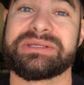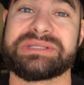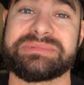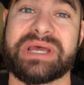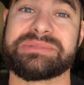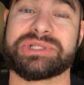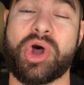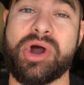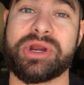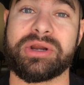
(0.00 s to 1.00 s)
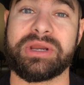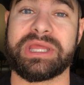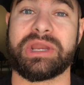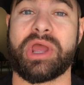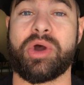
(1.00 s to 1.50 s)
Sometimes longer
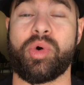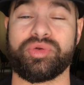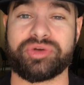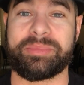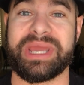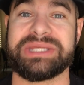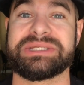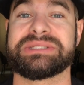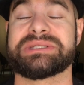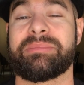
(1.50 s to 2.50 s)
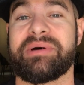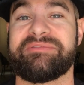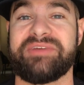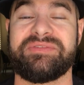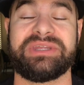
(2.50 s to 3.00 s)
in older patients
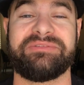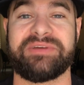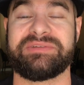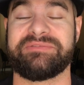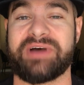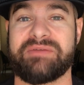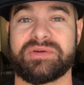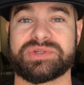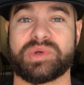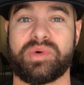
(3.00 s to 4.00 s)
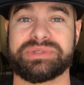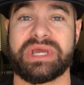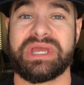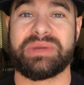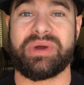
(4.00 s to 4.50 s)
above 50, 55 years old.
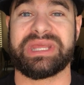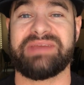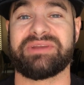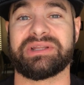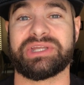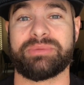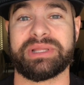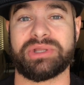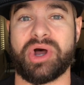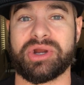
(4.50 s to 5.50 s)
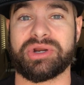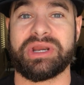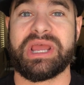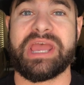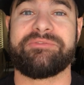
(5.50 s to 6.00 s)
You want to give it a little bit
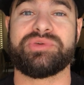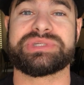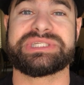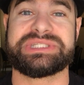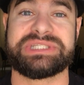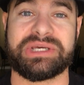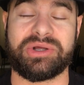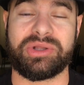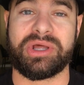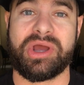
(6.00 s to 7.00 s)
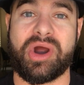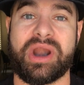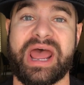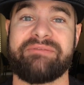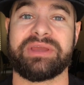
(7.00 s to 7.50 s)
longer. If you still
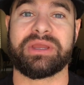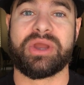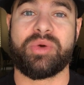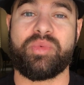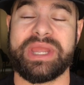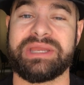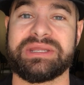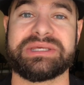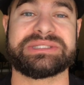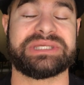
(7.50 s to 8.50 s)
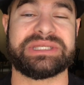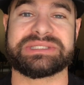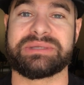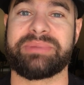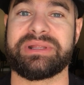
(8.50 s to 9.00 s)
are having weakness,
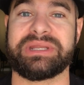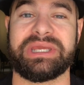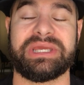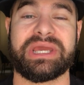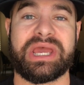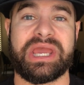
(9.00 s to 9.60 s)
instability,